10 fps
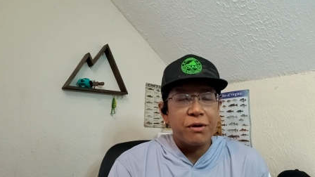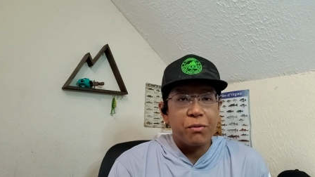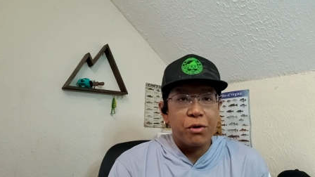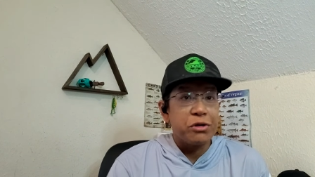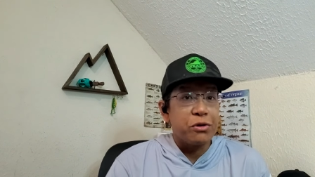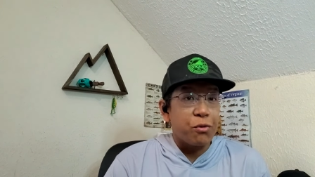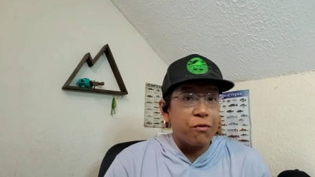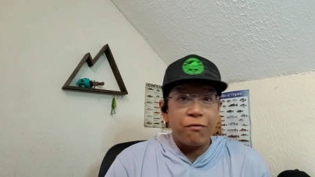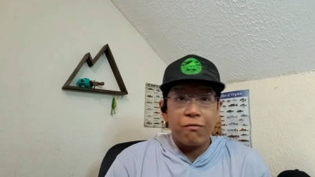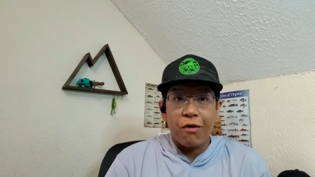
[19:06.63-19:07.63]
work your
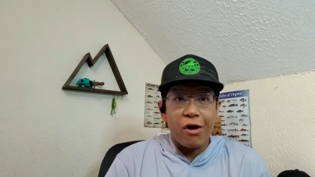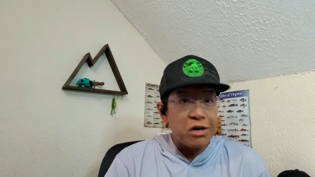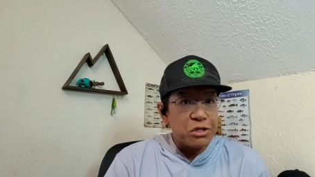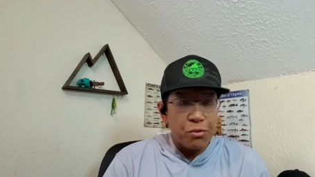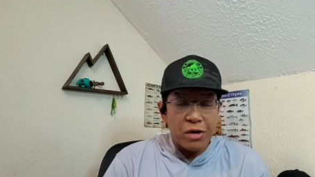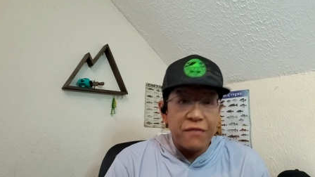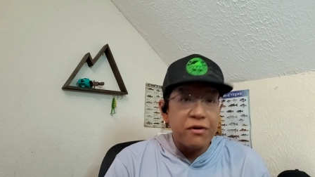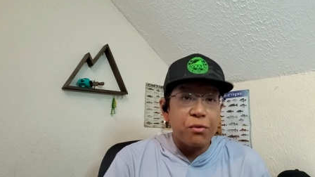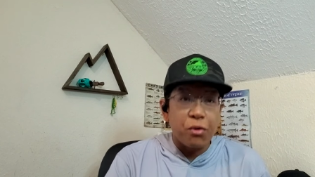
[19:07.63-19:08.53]
frogs or whatever you're